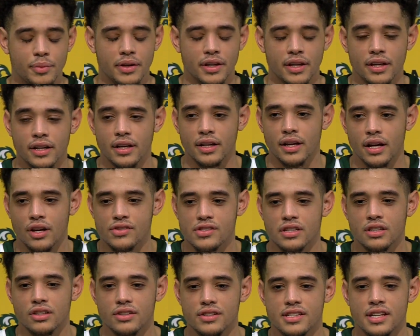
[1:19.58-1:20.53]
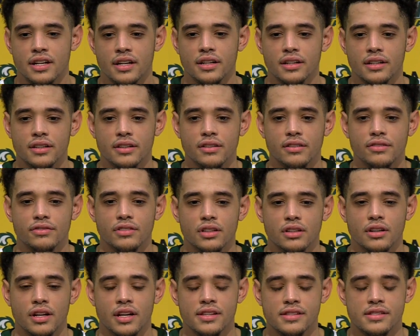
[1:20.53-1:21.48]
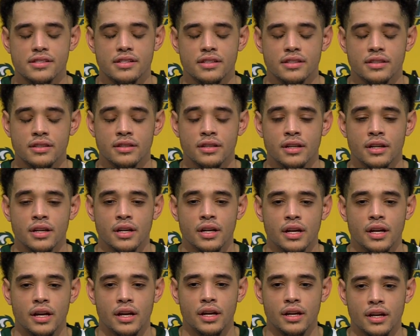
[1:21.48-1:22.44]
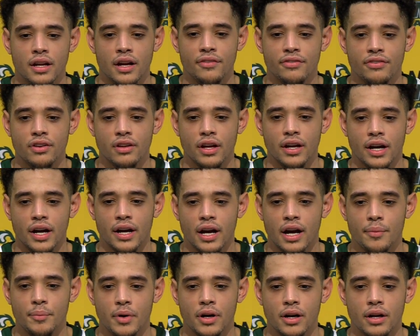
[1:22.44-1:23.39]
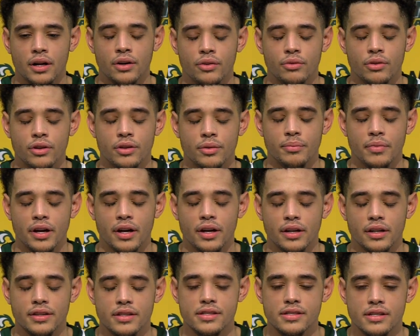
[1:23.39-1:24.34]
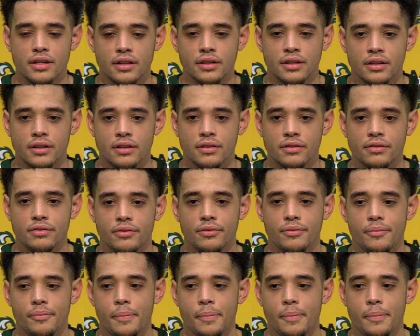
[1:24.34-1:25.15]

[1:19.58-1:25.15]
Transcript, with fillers: the beginning I was a little tentative, a little hesitant, and I feel like I got my rhythm back in the second half.